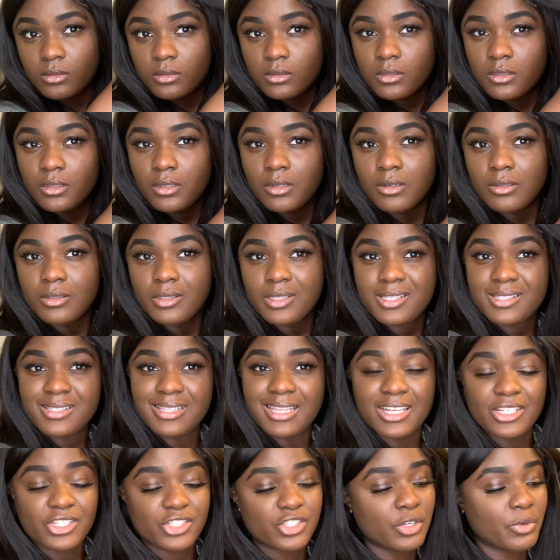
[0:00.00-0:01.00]
Oh, these
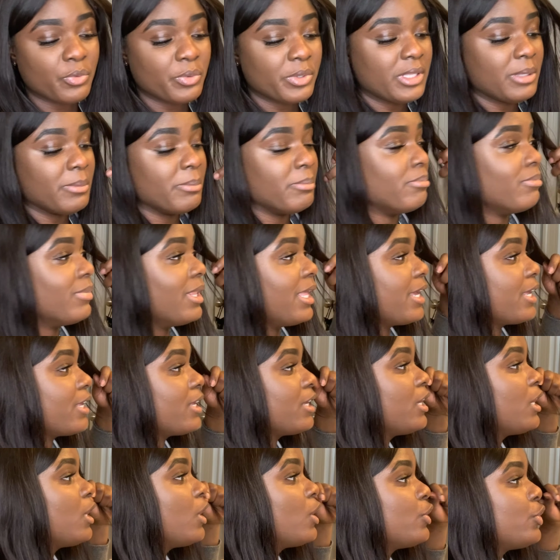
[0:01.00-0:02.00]
lashes are really, like,
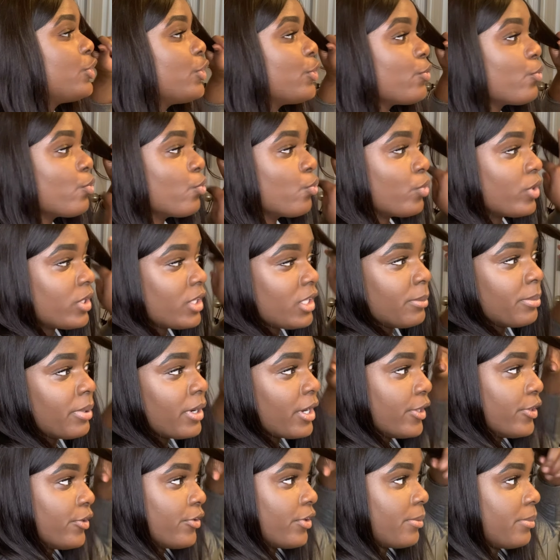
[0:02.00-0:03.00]
they're really
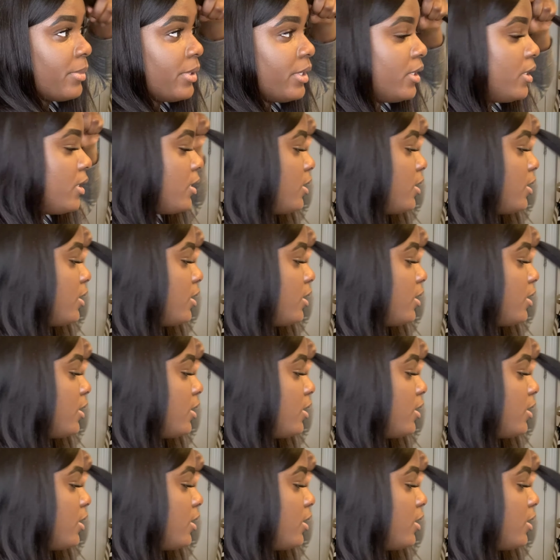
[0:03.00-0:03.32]
bothering me.